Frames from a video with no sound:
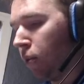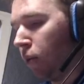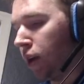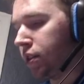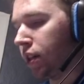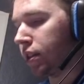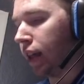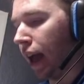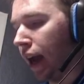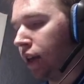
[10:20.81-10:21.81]
Once this
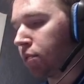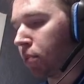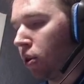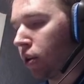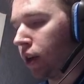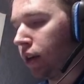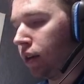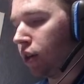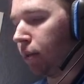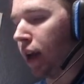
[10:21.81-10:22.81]
line is broken,
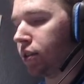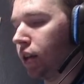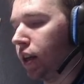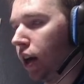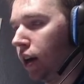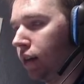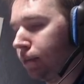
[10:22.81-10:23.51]
you're basically done.